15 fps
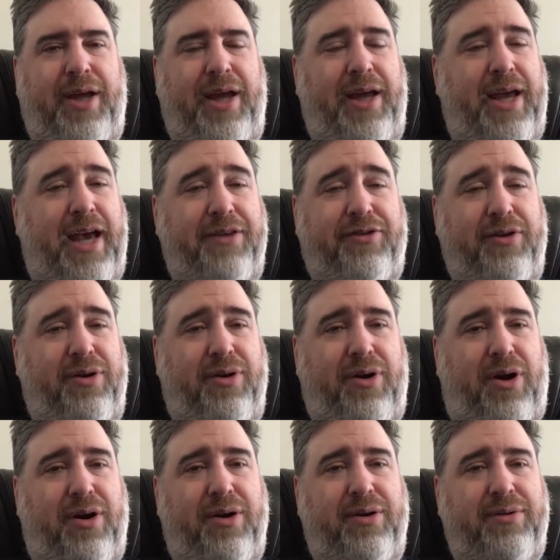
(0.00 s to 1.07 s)
as there
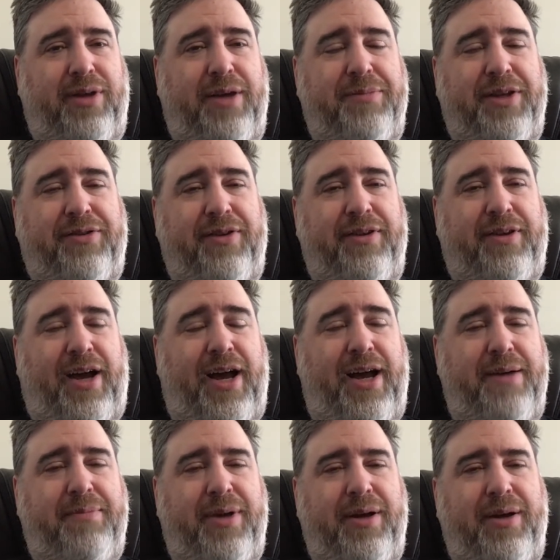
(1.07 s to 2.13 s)
are limits in
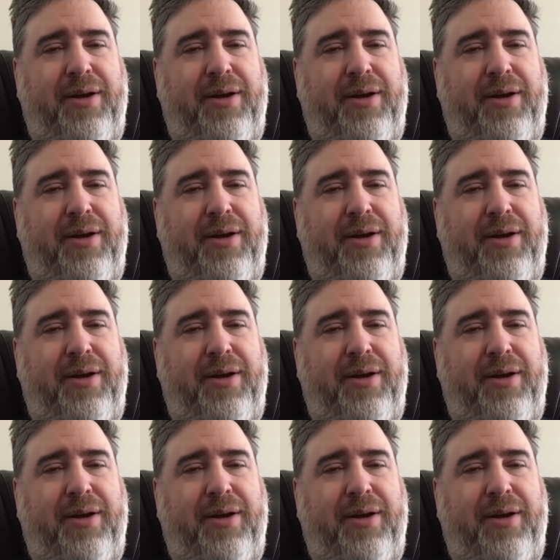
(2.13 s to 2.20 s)
time.